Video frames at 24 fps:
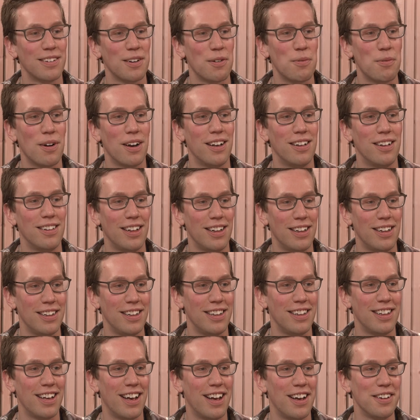Well,
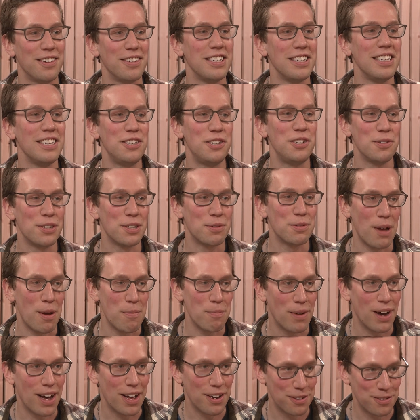remember that. I'll that need you as first... my
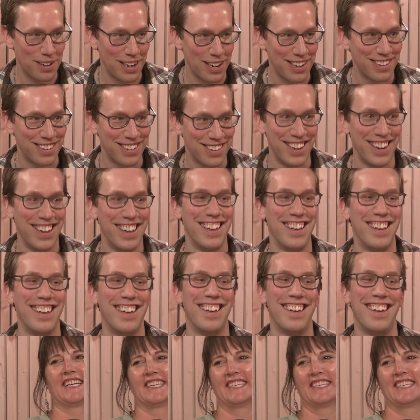moderator. okay.